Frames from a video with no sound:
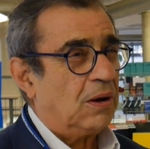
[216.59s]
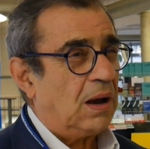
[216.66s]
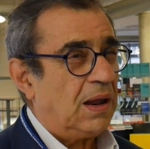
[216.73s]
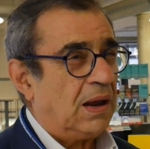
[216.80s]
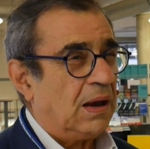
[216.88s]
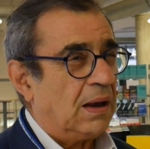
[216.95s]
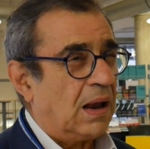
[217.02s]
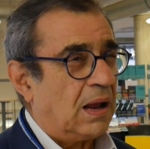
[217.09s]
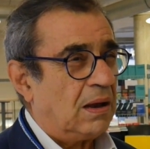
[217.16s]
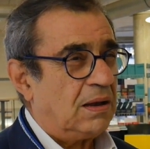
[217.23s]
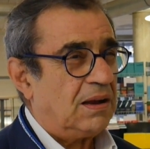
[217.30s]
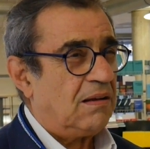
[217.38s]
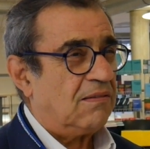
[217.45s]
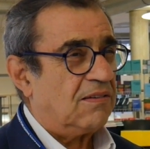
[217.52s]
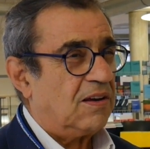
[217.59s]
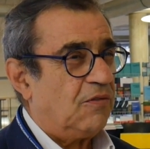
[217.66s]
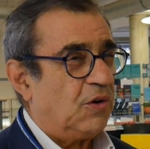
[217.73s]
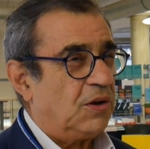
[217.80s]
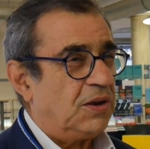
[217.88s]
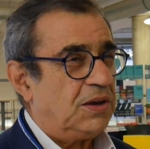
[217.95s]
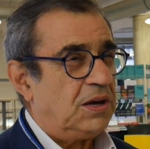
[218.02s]
only in
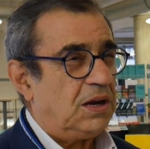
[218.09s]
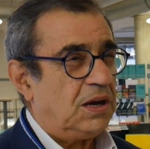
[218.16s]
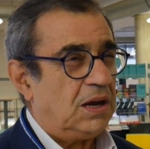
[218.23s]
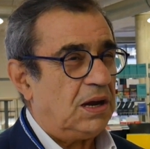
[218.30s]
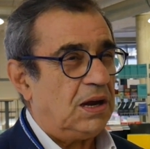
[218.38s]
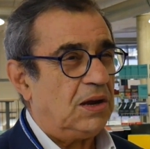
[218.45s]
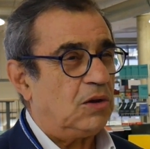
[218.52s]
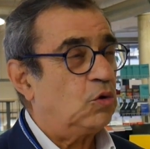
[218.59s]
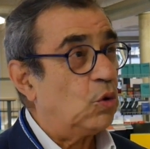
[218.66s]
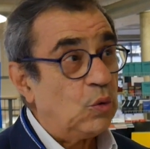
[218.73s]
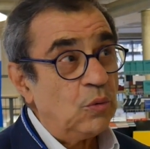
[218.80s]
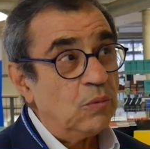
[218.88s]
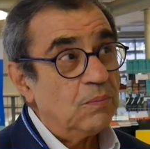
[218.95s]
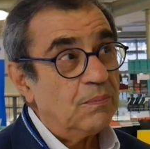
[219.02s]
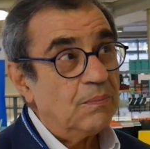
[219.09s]
1972